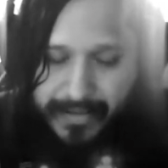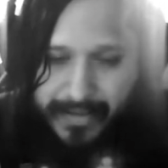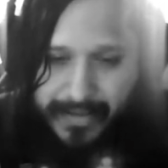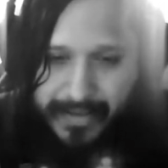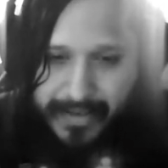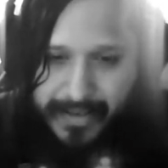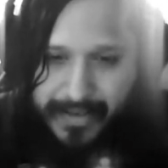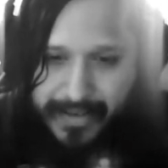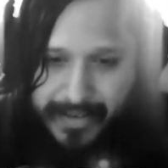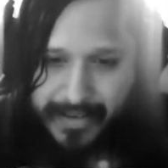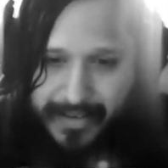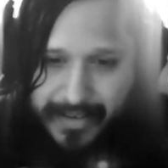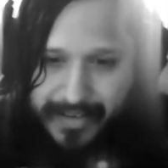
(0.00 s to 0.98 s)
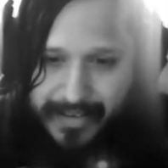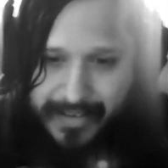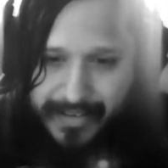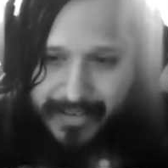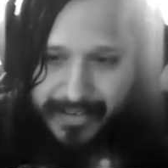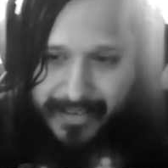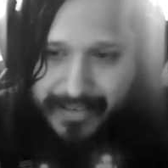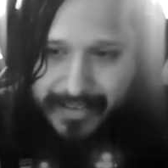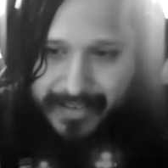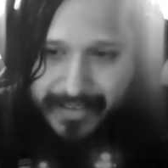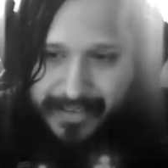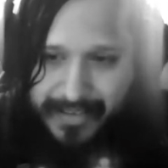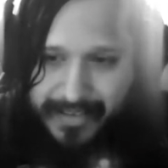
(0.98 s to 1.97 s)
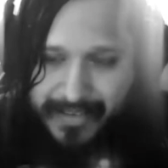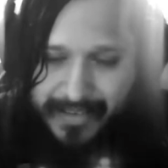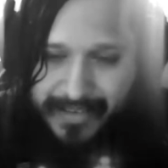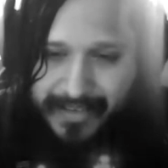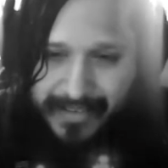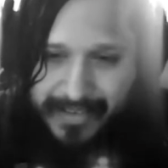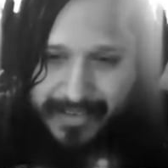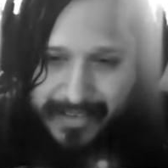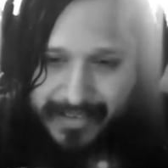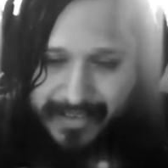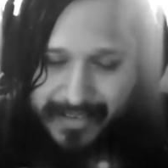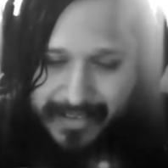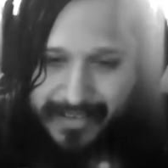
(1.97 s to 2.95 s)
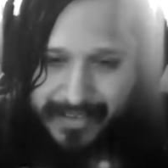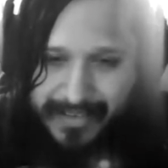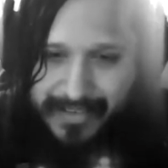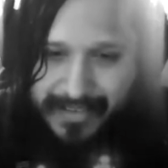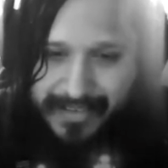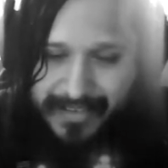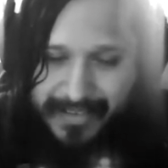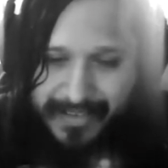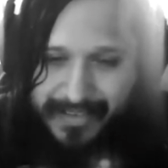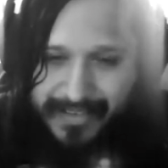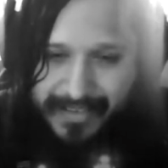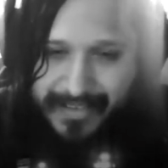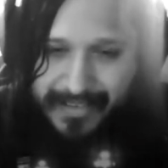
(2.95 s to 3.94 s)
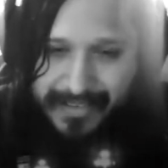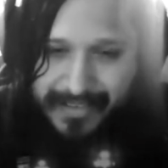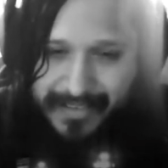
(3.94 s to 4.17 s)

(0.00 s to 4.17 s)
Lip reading: (silence)